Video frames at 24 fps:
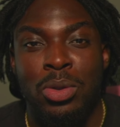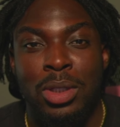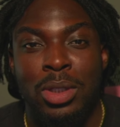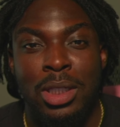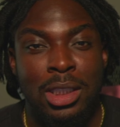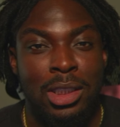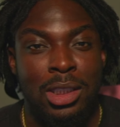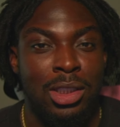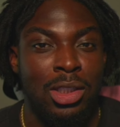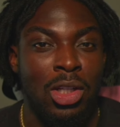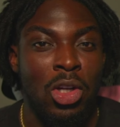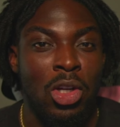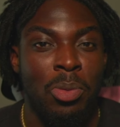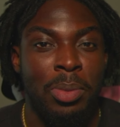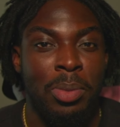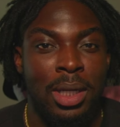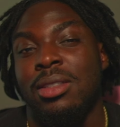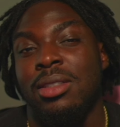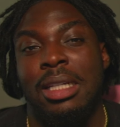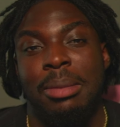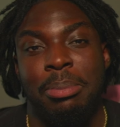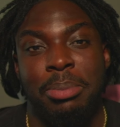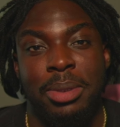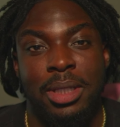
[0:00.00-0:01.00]
Let's just go back
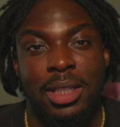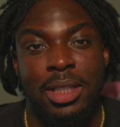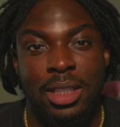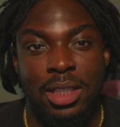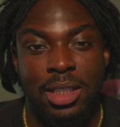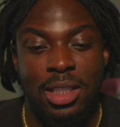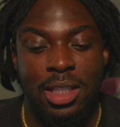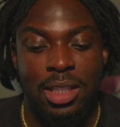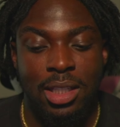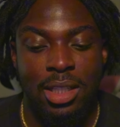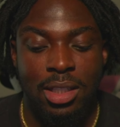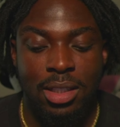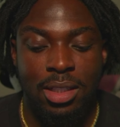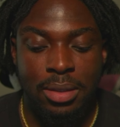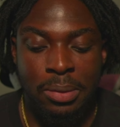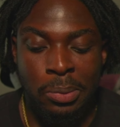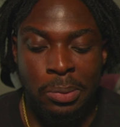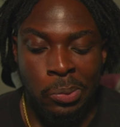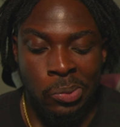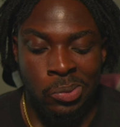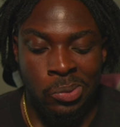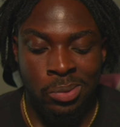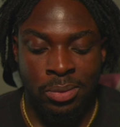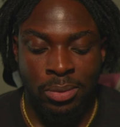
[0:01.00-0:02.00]
to being a kid.
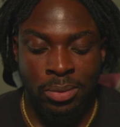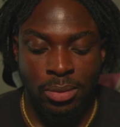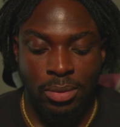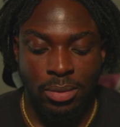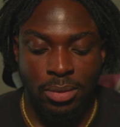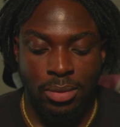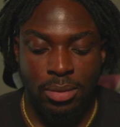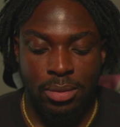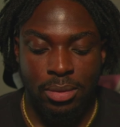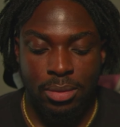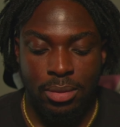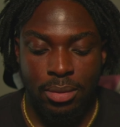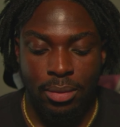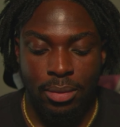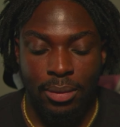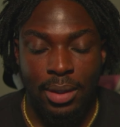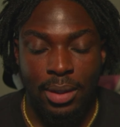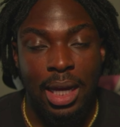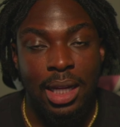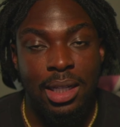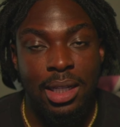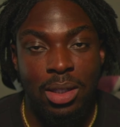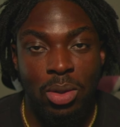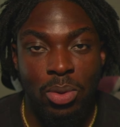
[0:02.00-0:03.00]

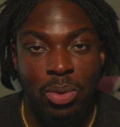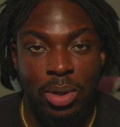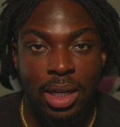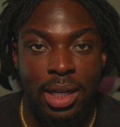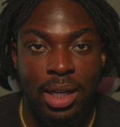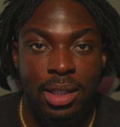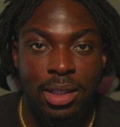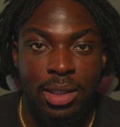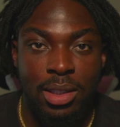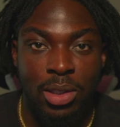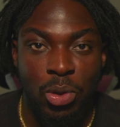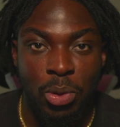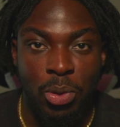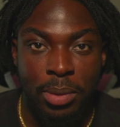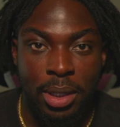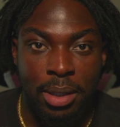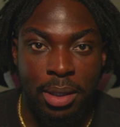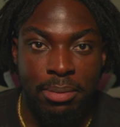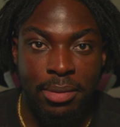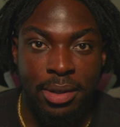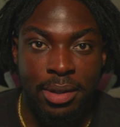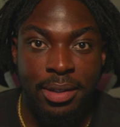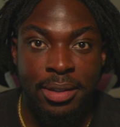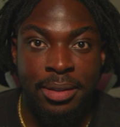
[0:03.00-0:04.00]
I did what I had to do to make
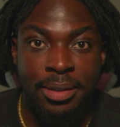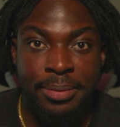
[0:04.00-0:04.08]
money.